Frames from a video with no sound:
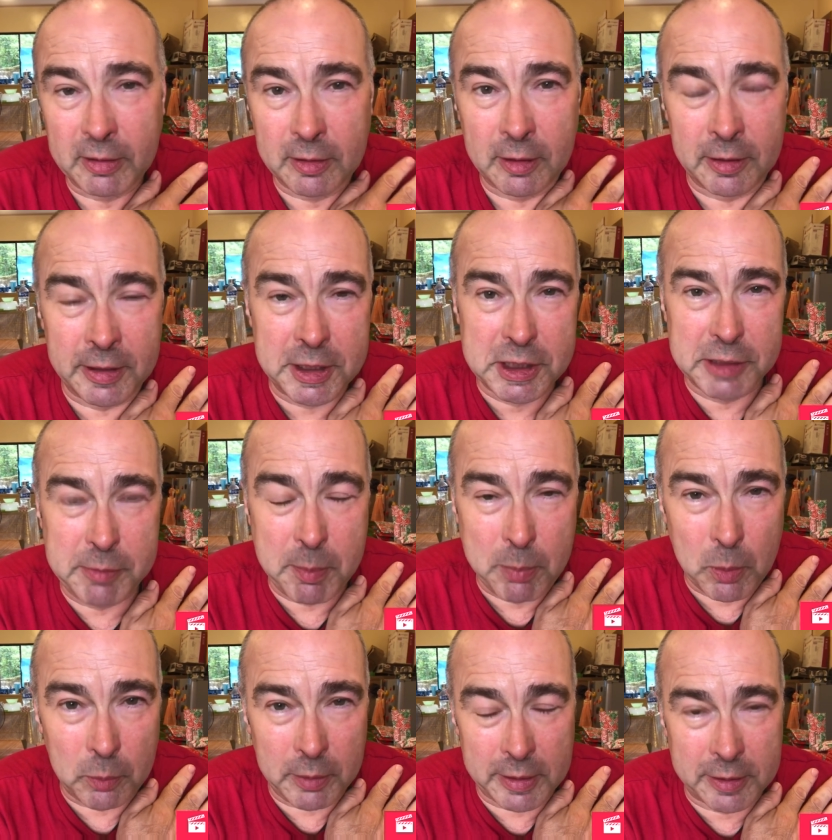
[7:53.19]
initially we
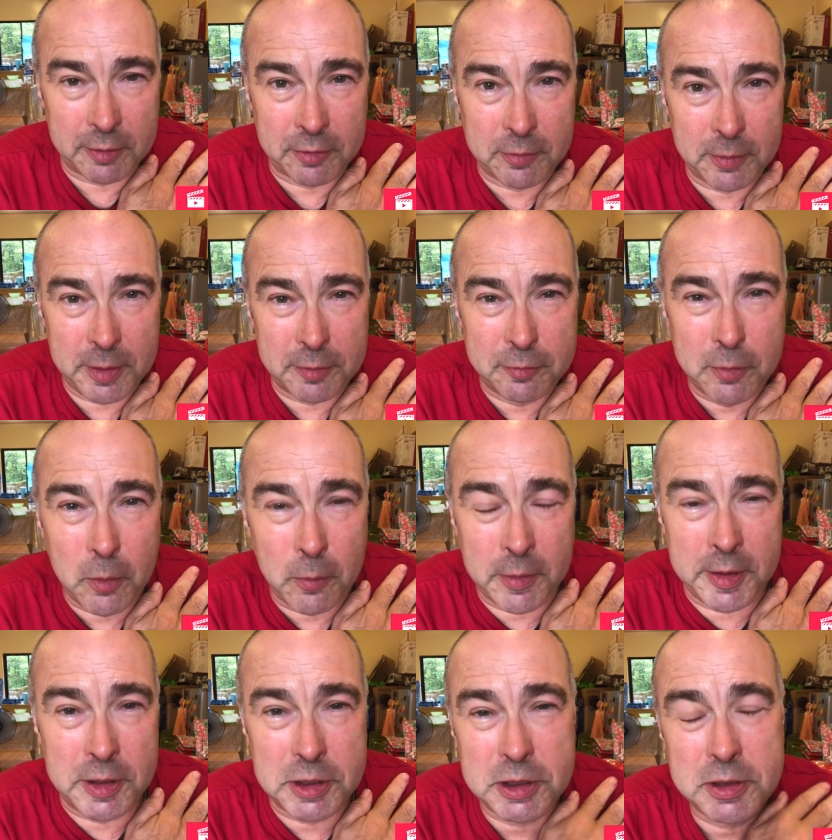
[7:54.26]
bought like a 3 or 4
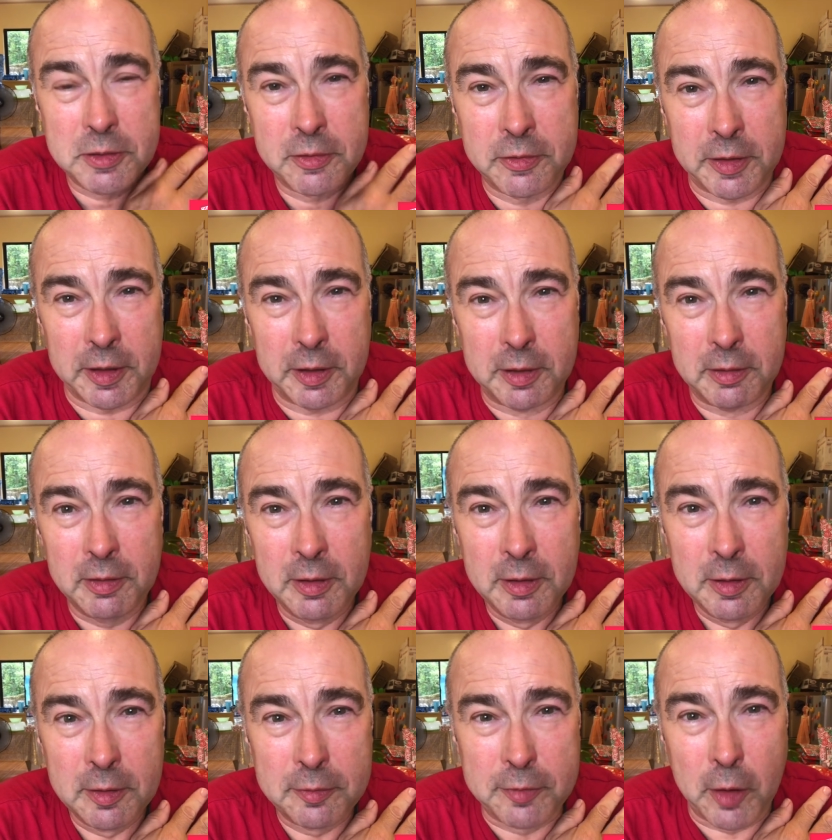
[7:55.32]
inch thick
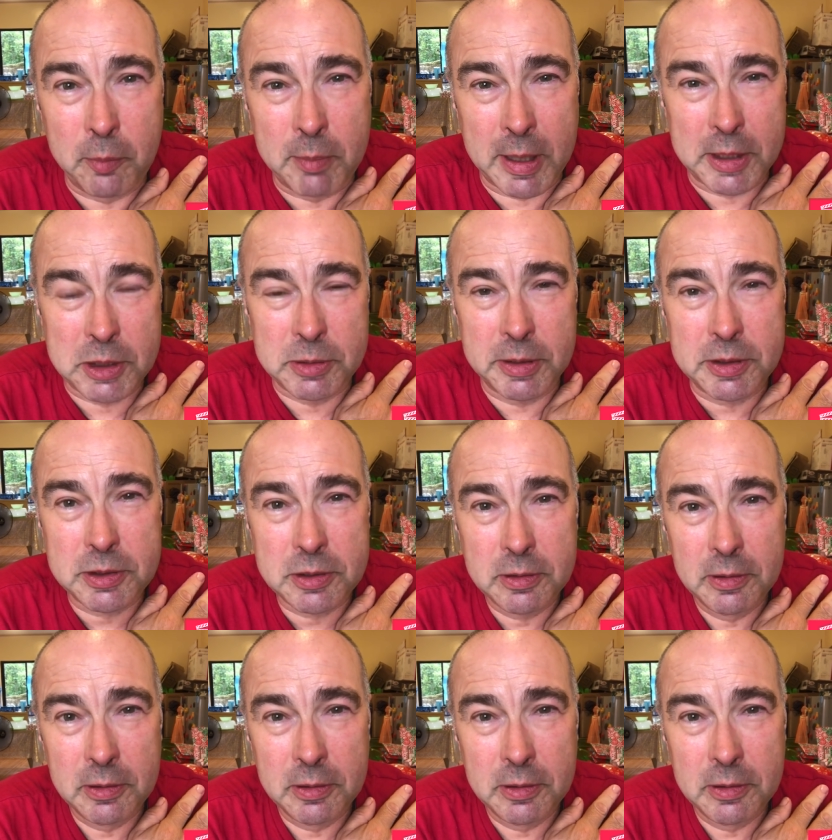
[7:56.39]
foam mattress,